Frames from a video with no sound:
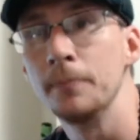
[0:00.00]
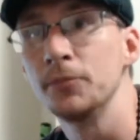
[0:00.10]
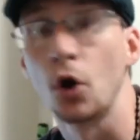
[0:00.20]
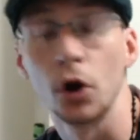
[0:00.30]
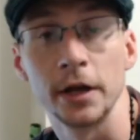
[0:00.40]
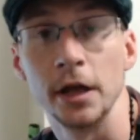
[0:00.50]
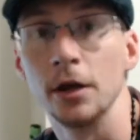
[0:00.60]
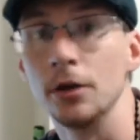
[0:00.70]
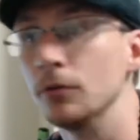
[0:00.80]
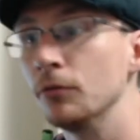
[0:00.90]
dark
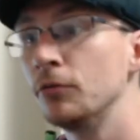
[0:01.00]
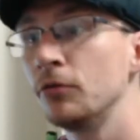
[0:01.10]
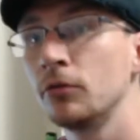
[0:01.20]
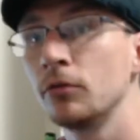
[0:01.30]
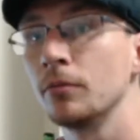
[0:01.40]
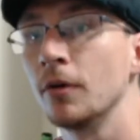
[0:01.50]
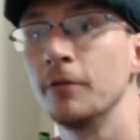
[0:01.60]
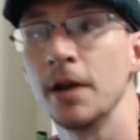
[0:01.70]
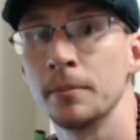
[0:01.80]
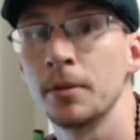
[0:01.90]
elves,
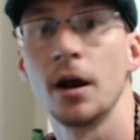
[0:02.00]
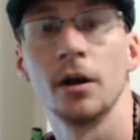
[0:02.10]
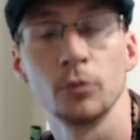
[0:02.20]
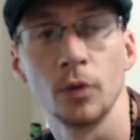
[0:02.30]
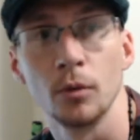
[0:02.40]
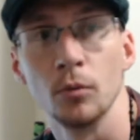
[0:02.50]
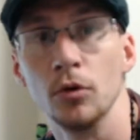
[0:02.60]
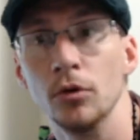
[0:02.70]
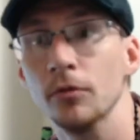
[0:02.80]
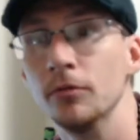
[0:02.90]
vampires,
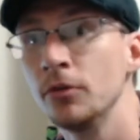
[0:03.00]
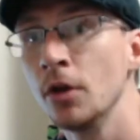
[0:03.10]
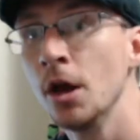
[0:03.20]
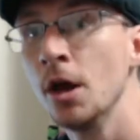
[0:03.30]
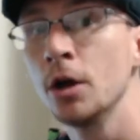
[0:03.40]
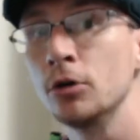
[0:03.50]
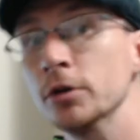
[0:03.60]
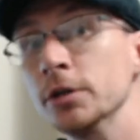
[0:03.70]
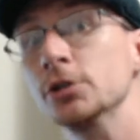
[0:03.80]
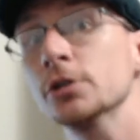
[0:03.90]
werewolves,
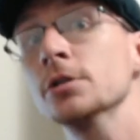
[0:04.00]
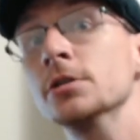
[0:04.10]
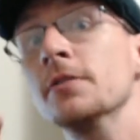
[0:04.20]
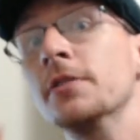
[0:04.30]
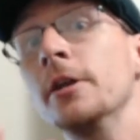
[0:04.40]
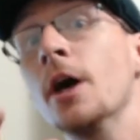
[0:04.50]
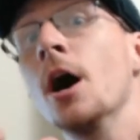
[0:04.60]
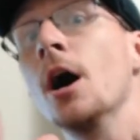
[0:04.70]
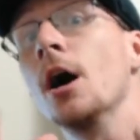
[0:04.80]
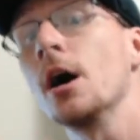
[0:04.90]
creatures of the
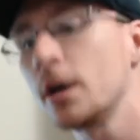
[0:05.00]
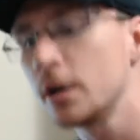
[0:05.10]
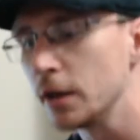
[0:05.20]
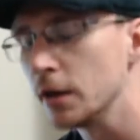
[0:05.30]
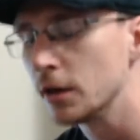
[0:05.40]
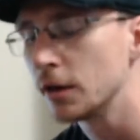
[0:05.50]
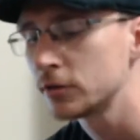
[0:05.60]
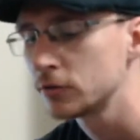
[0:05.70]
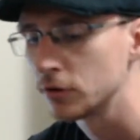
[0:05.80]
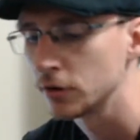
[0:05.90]
dark, you know, that
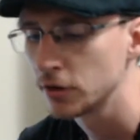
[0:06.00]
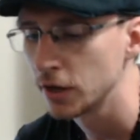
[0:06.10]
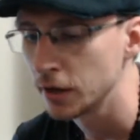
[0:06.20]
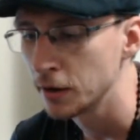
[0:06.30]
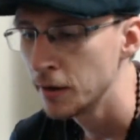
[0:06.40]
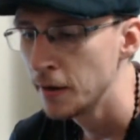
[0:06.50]
sort of thing.